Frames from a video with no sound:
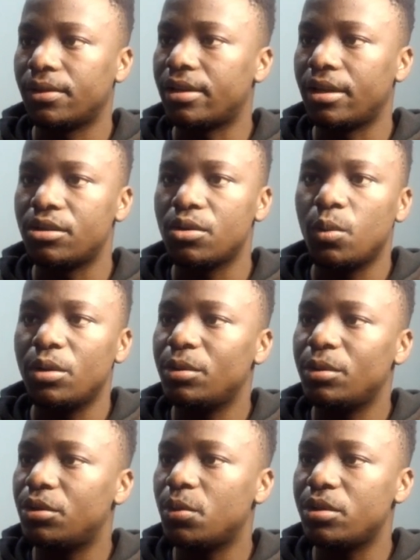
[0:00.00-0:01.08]
Okay, so what
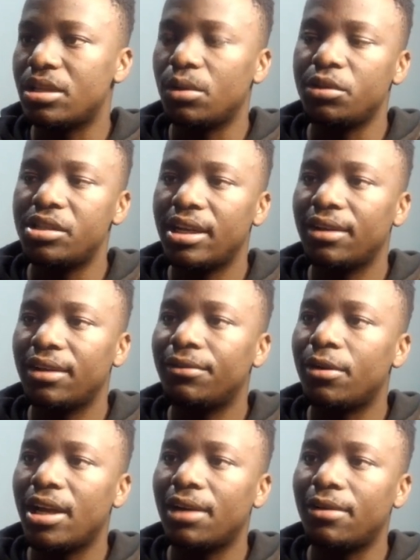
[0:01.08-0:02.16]
we do is that we check if
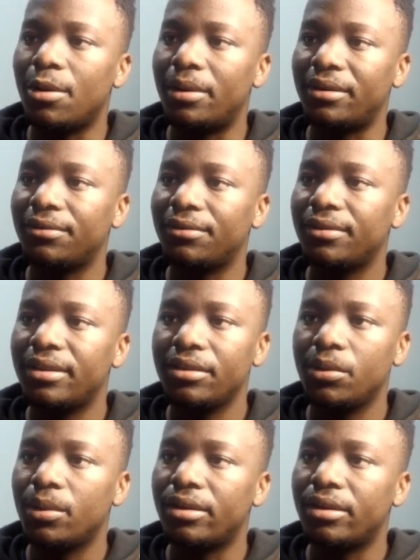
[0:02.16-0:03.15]
however our referring